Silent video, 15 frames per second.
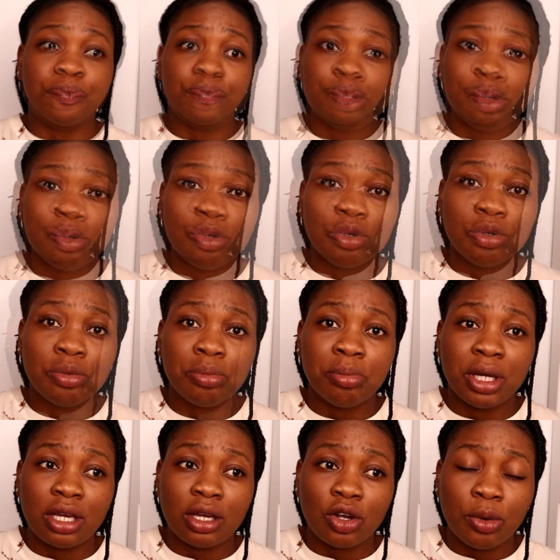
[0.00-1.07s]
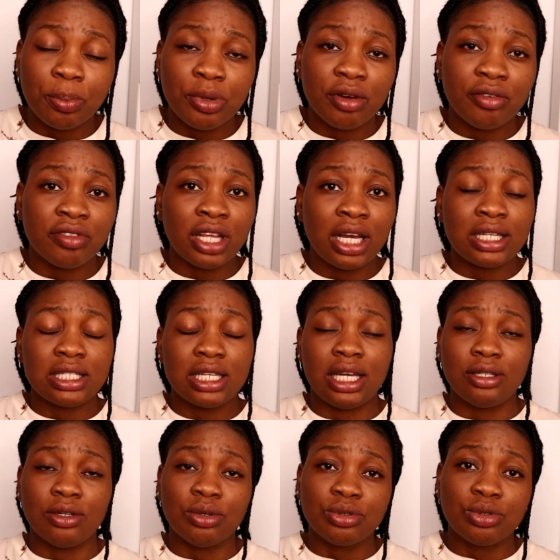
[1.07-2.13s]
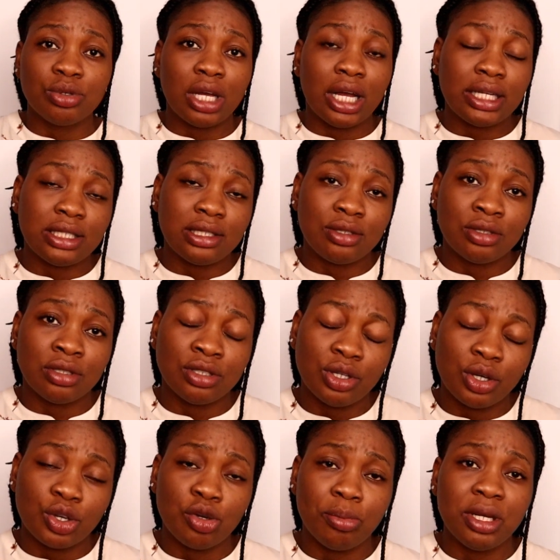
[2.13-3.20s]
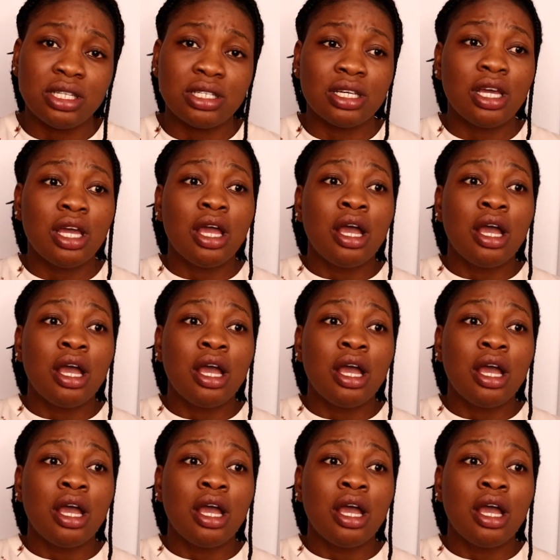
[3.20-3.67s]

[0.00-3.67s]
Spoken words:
So make a copy of that and also add it to the document.